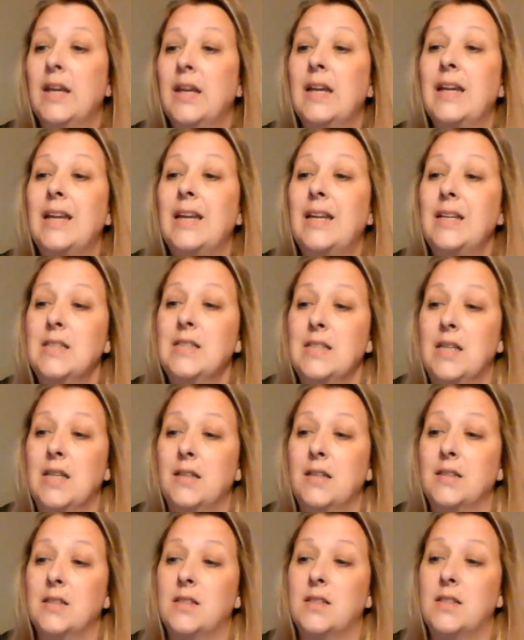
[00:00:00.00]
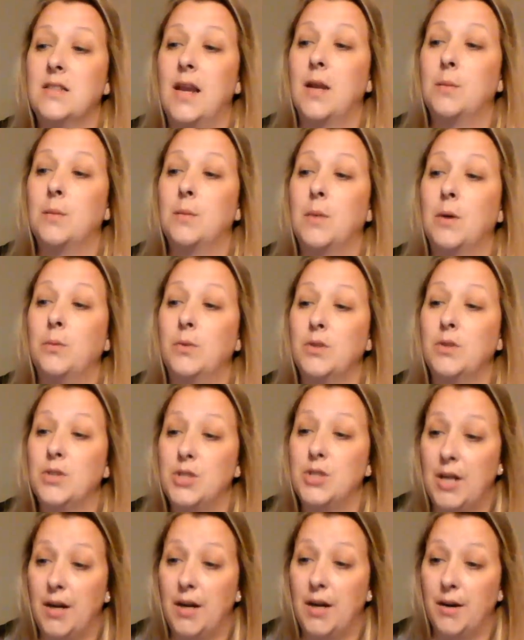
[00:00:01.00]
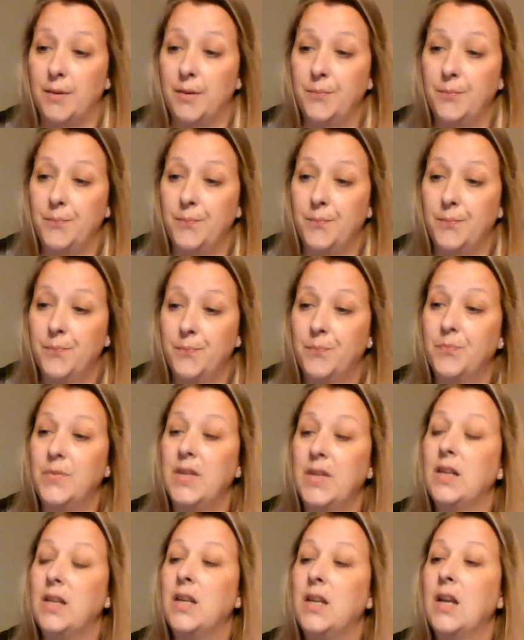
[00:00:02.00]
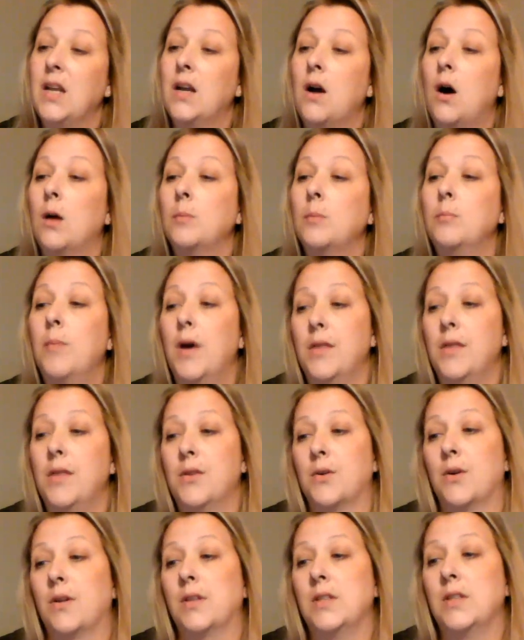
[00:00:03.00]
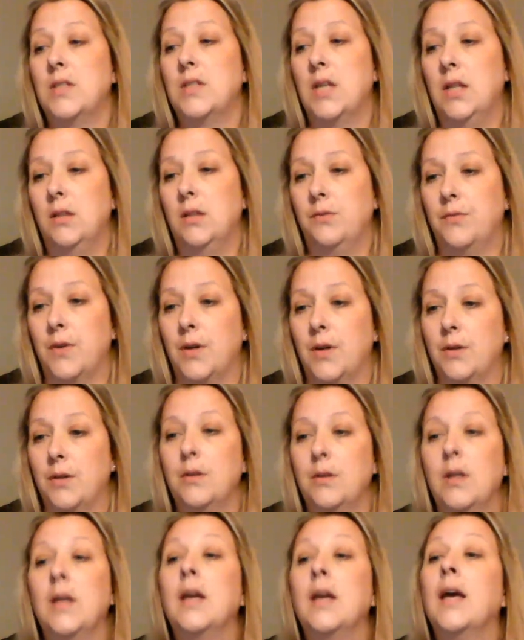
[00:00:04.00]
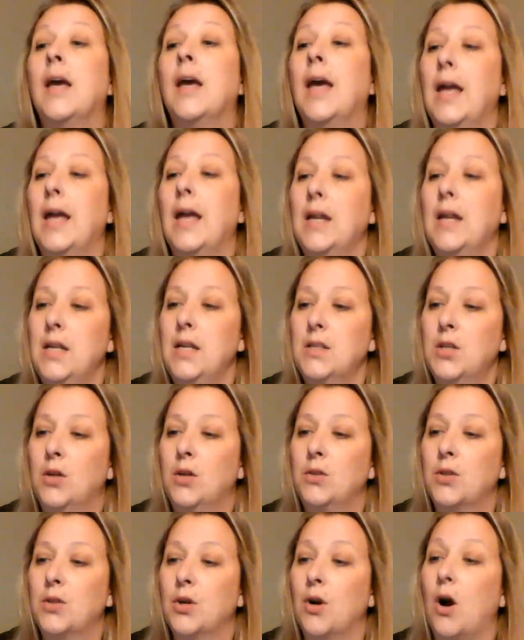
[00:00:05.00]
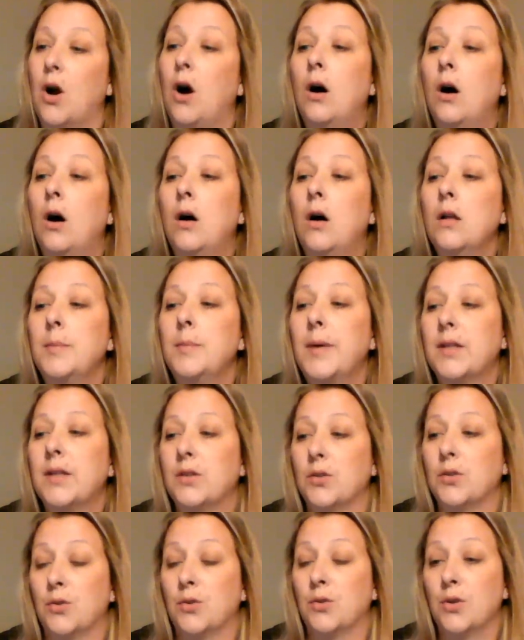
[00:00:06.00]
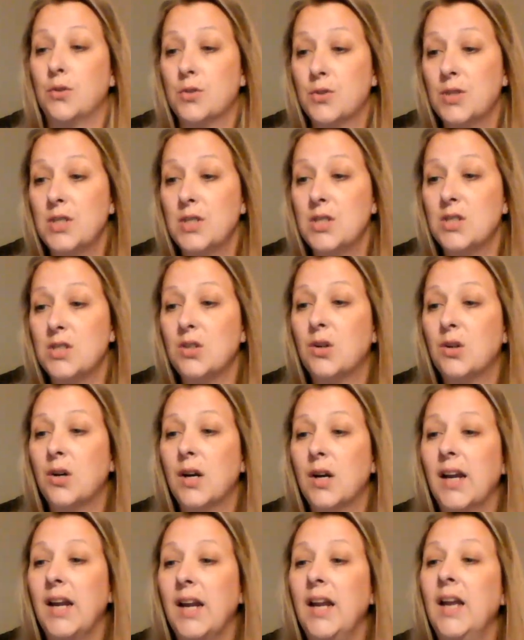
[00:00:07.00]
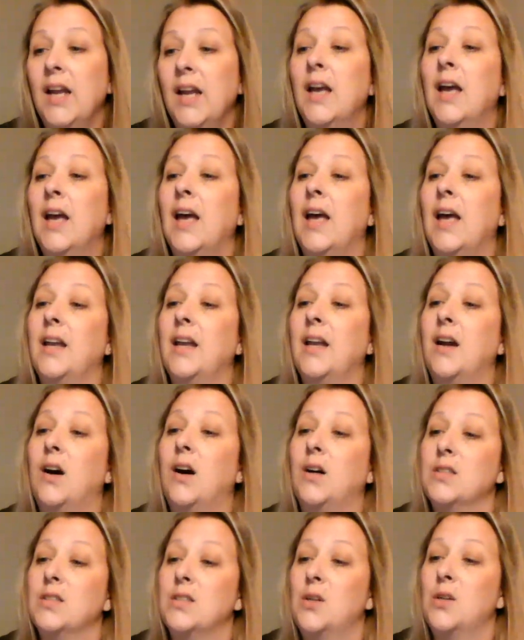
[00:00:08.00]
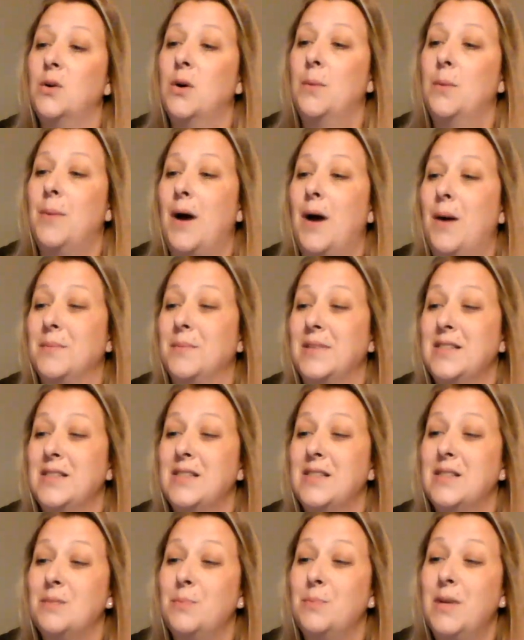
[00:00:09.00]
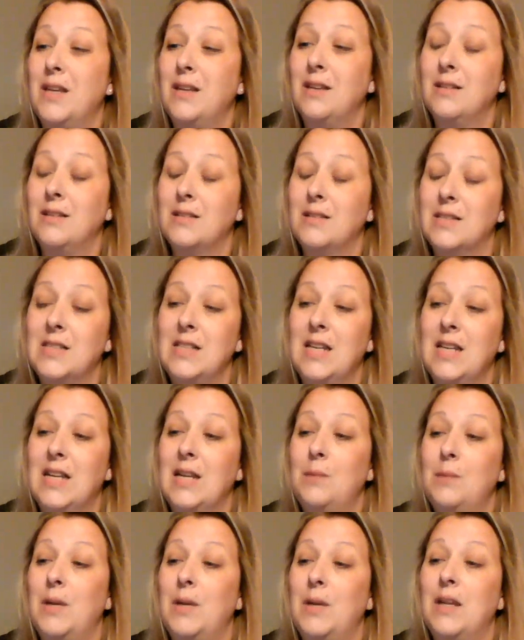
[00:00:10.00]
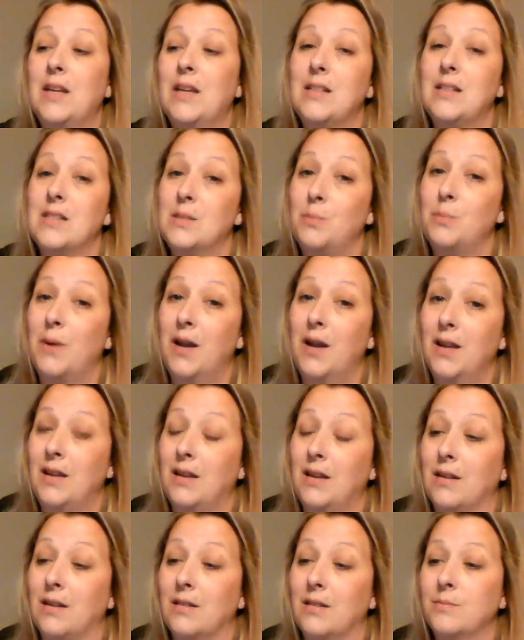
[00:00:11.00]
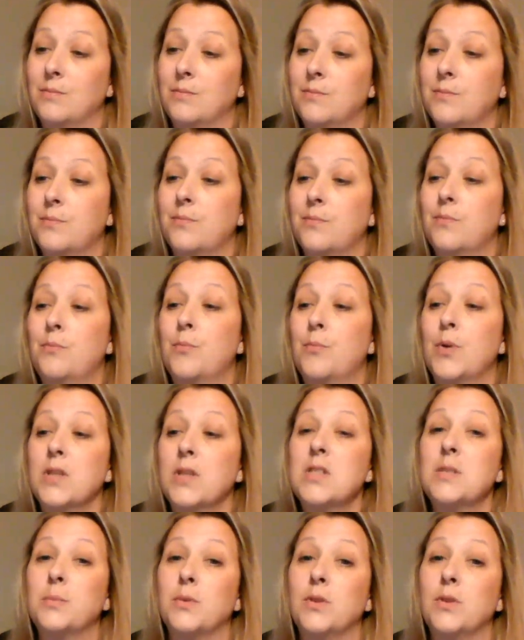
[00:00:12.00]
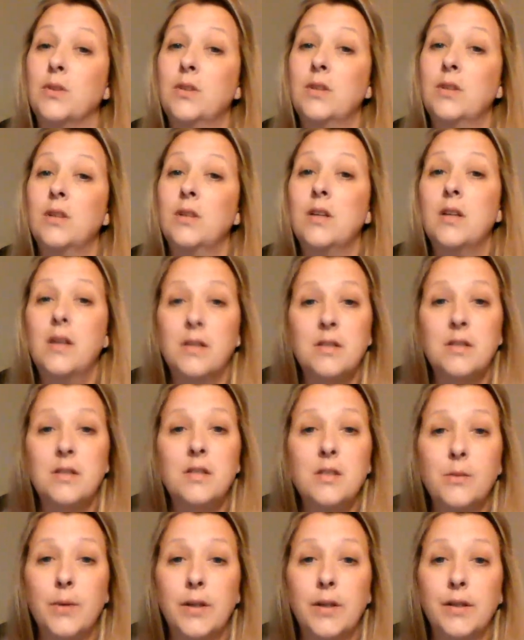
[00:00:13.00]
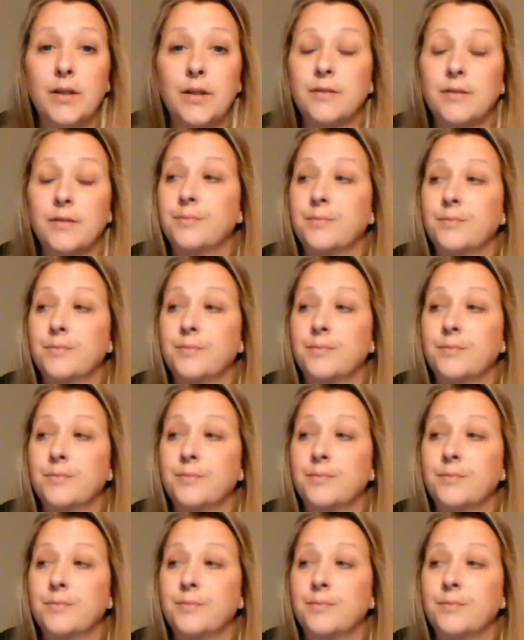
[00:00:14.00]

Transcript: He said to stay in my wood chair. Then he called Mother on the telephone. And he told her all about the grocery story and also about my sneaky peeky spying. Principal is a squealer.